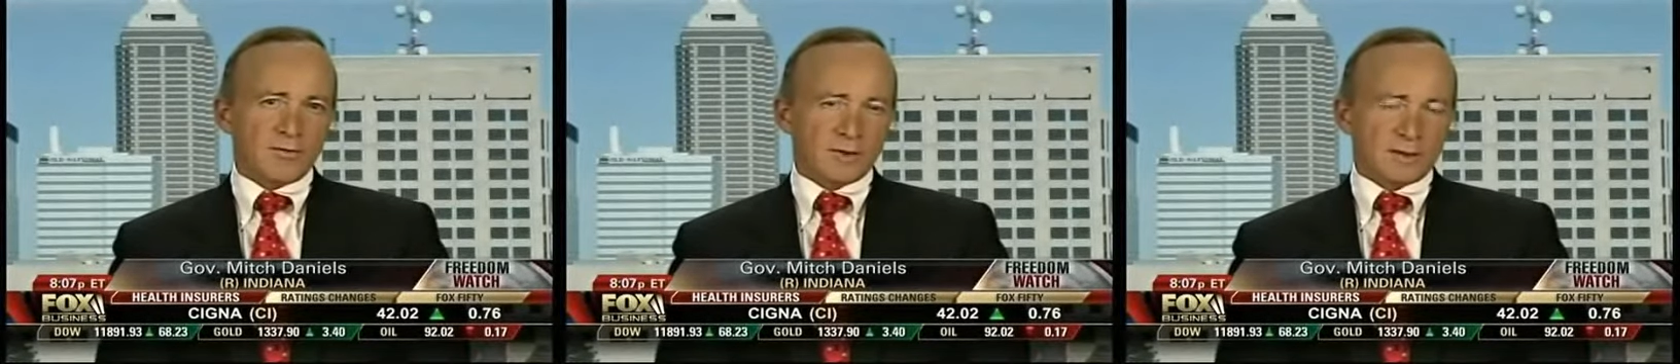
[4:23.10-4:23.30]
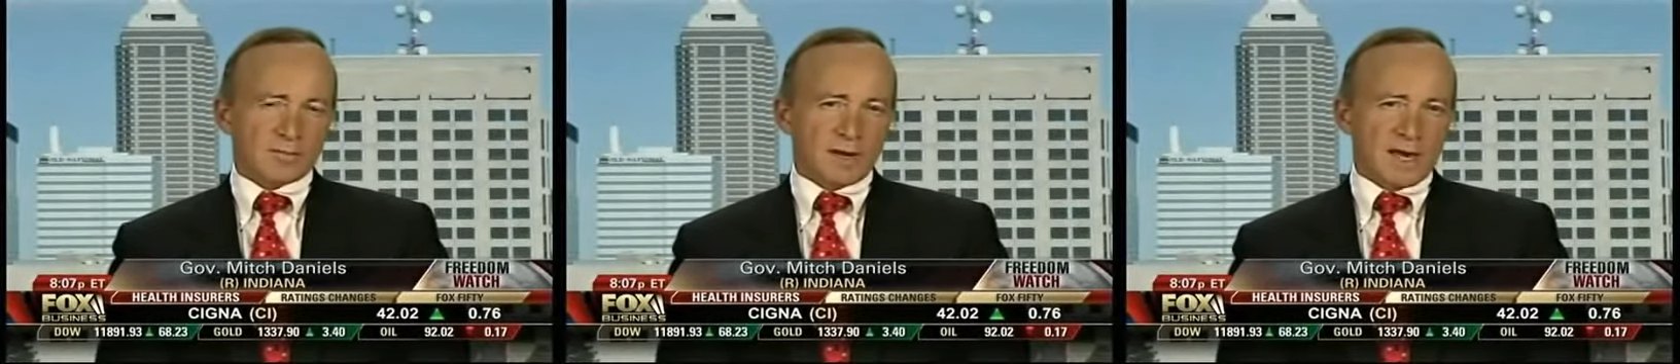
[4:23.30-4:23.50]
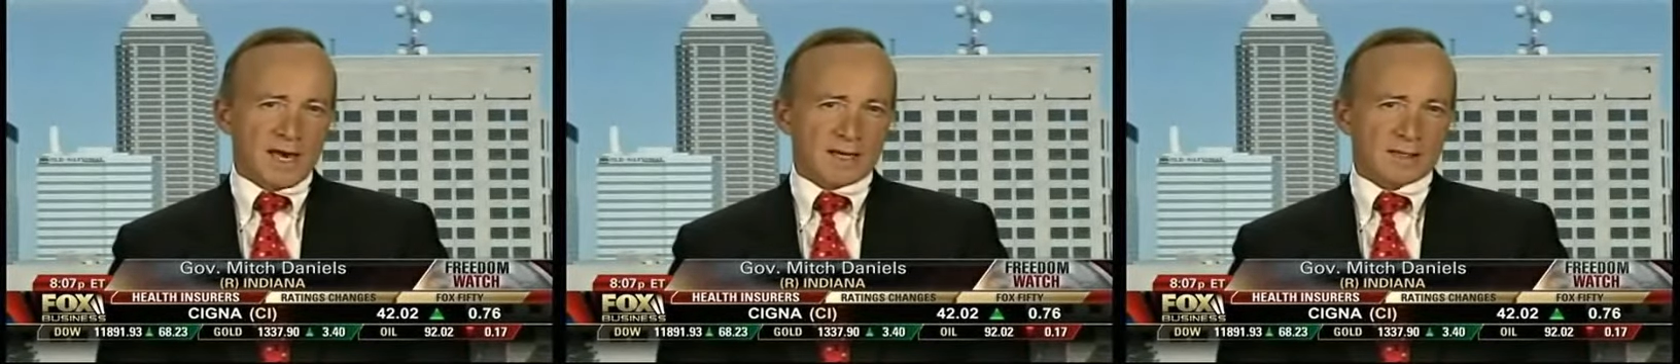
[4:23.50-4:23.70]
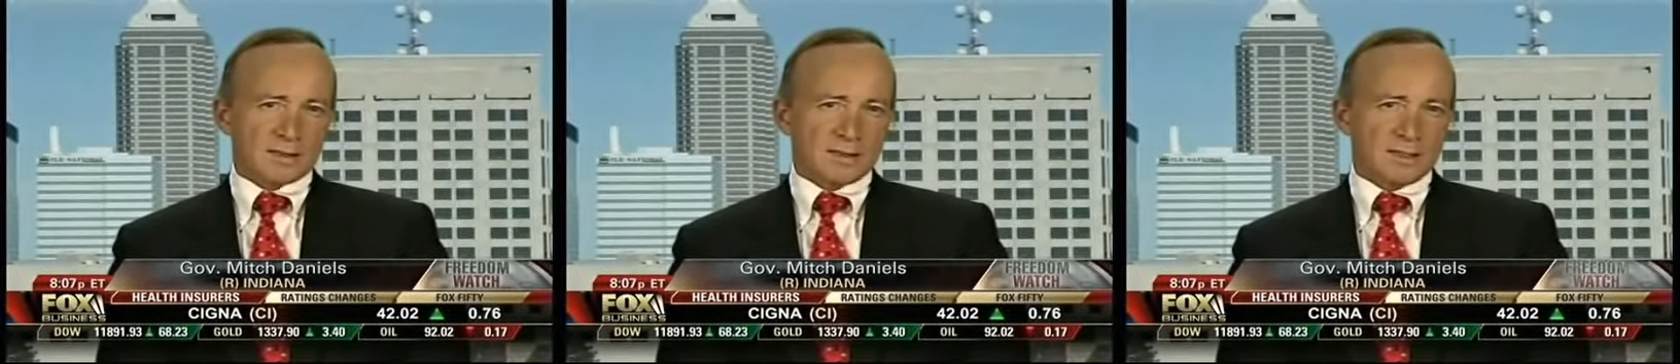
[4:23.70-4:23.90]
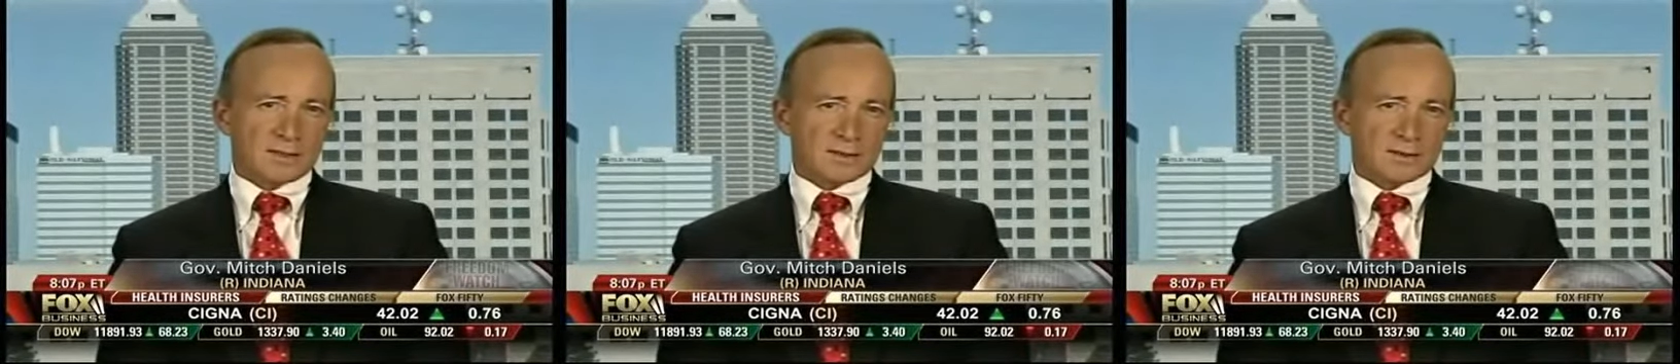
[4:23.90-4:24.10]
moving
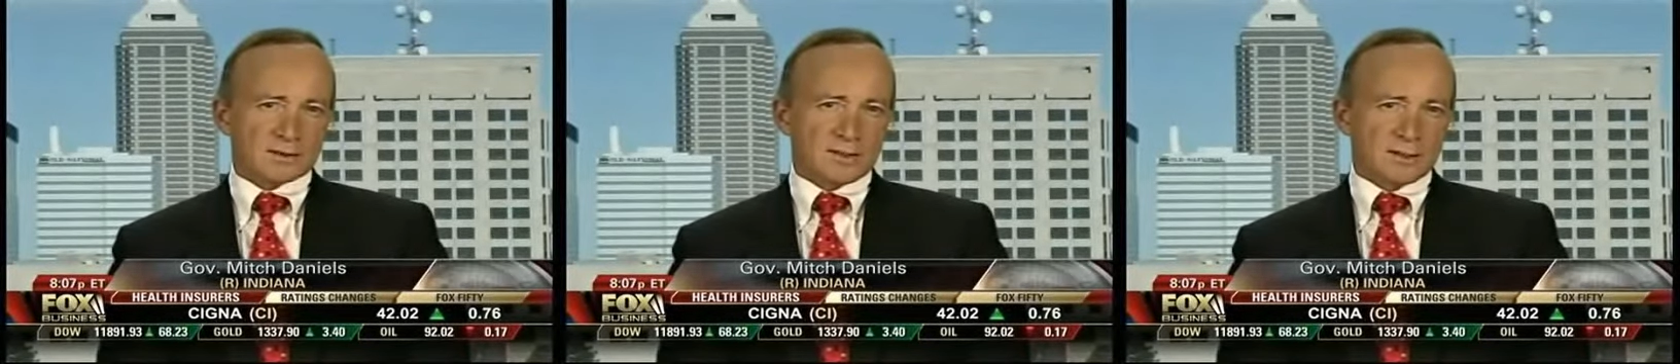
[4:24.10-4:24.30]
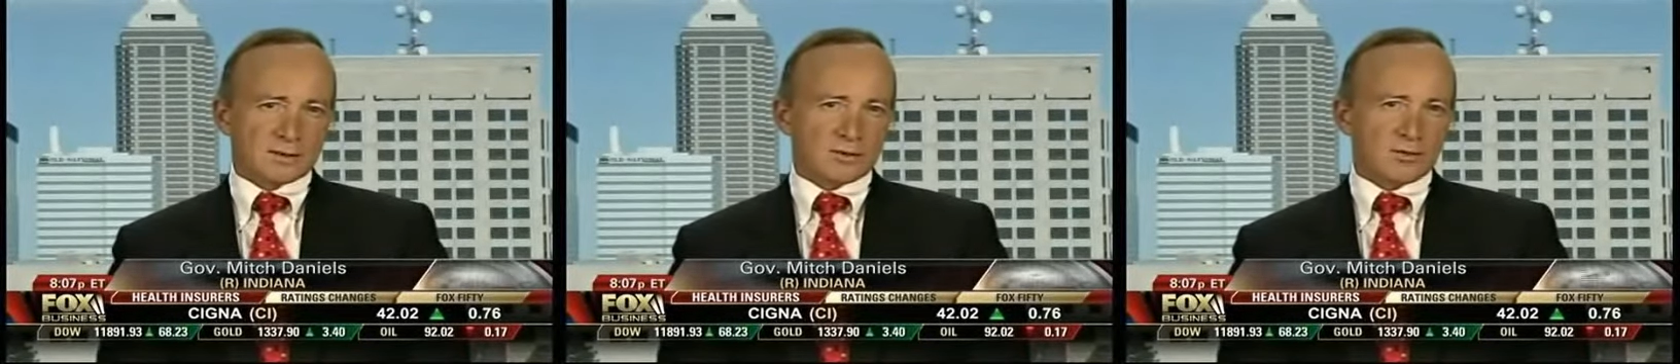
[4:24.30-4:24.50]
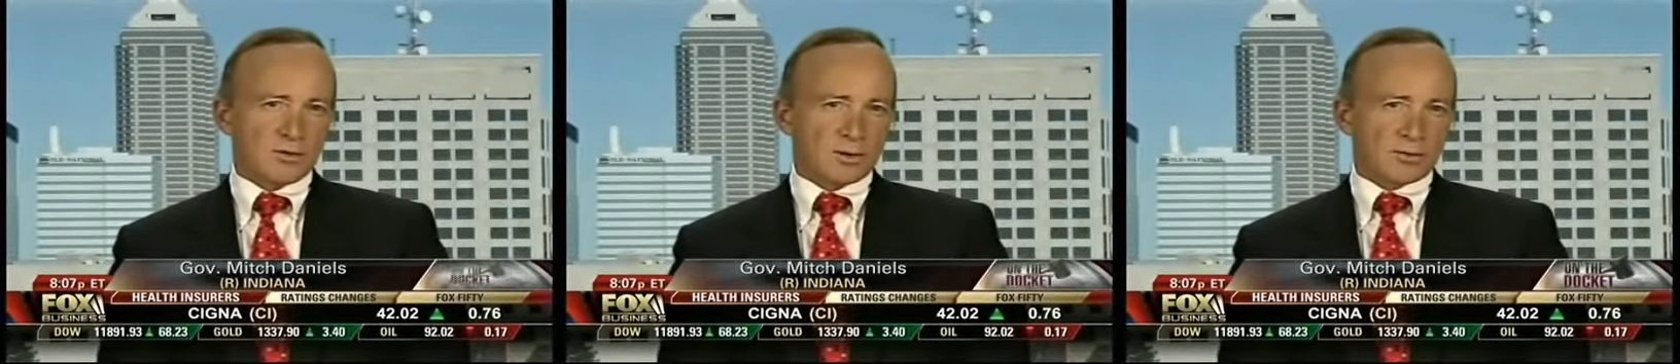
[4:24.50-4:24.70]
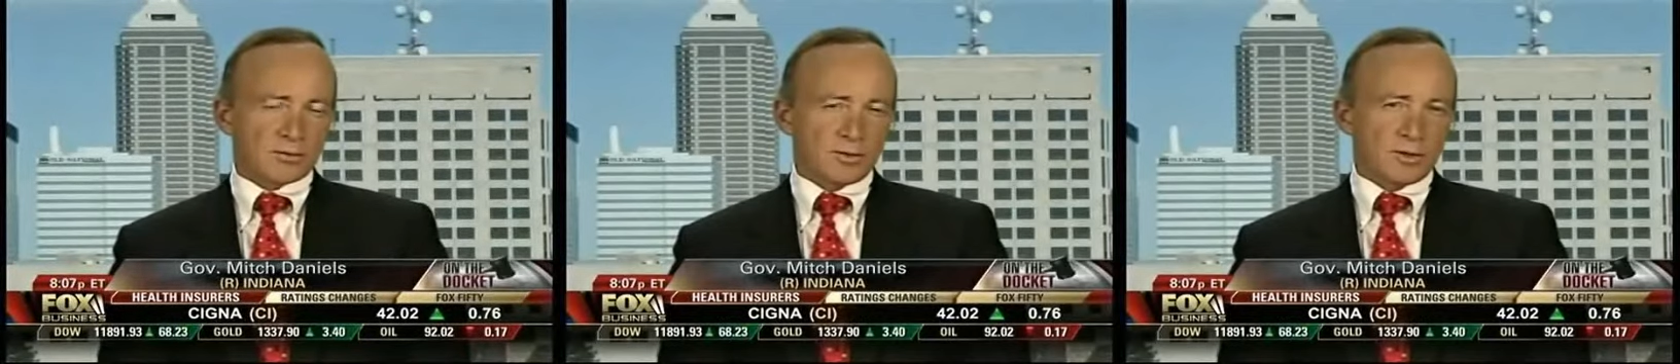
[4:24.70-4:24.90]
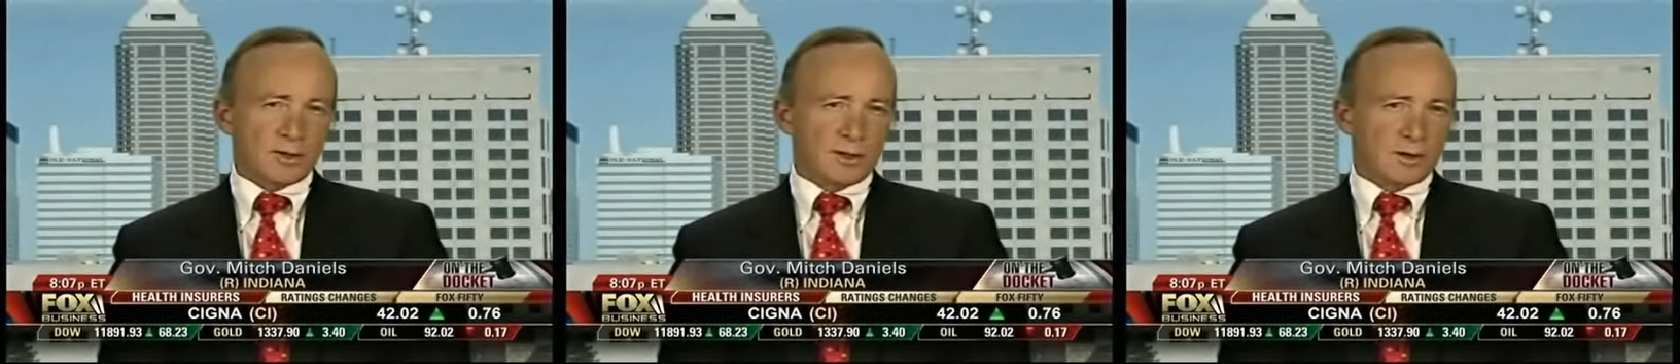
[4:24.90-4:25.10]
back at least uh, two or
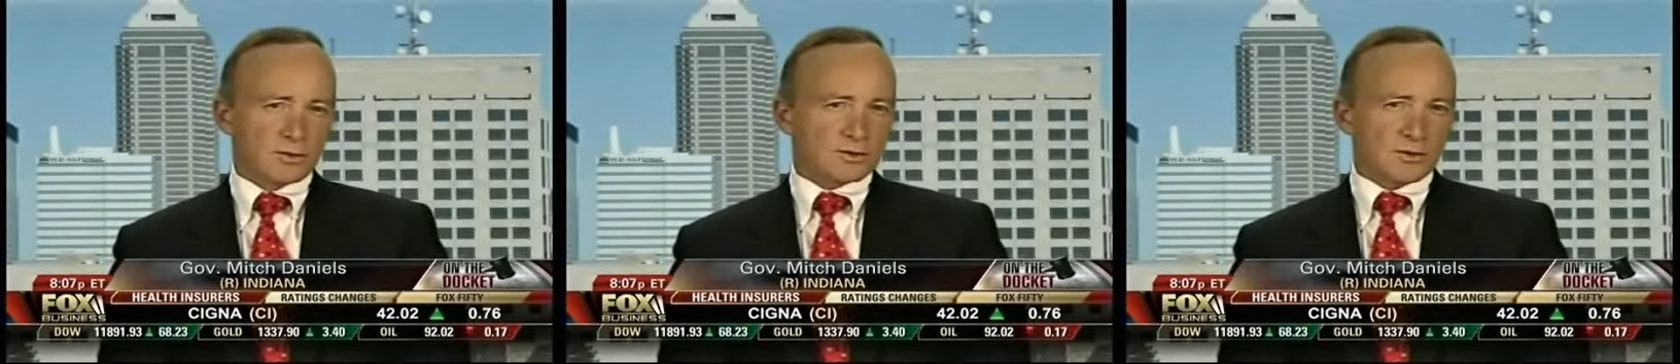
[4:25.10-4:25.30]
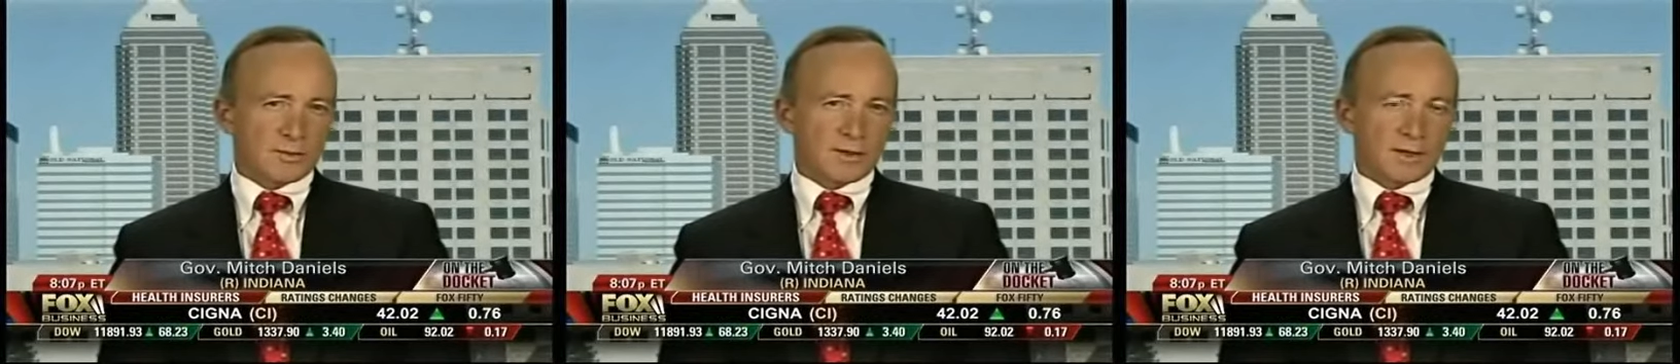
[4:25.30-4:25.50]
three years.